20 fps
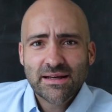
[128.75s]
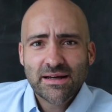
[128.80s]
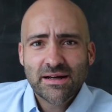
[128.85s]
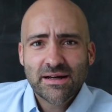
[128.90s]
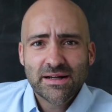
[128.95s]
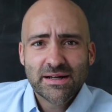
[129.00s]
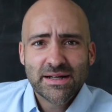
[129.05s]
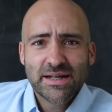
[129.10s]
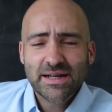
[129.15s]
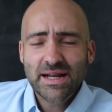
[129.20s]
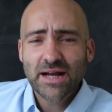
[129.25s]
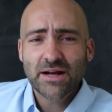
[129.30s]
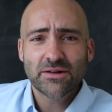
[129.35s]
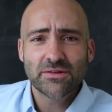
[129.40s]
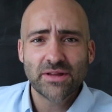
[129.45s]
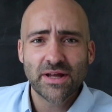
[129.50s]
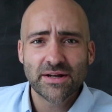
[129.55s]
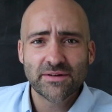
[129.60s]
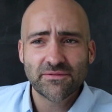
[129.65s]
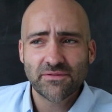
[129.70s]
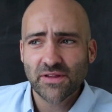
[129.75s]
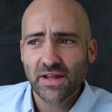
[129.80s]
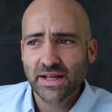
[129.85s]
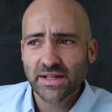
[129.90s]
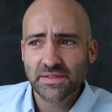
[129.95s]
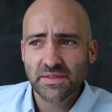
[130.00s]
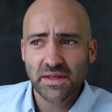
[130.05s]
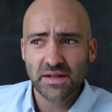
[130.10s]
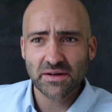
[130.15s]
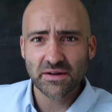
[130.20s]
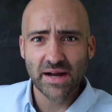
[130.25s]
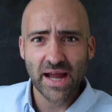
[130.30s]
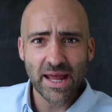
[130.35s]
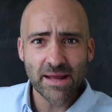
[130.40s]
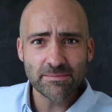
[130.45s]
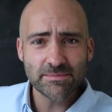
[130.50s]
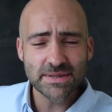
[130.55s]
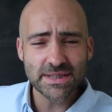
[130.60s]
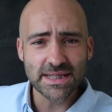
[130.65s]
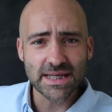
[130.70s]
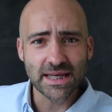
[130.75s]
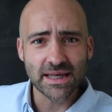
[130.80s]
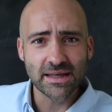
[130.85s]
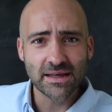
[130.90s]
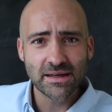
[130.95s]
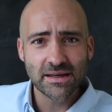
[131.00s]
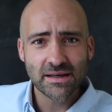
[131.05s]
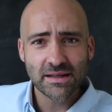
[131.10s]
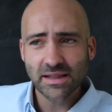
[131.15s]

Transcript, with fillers: on an airline flight that are empty.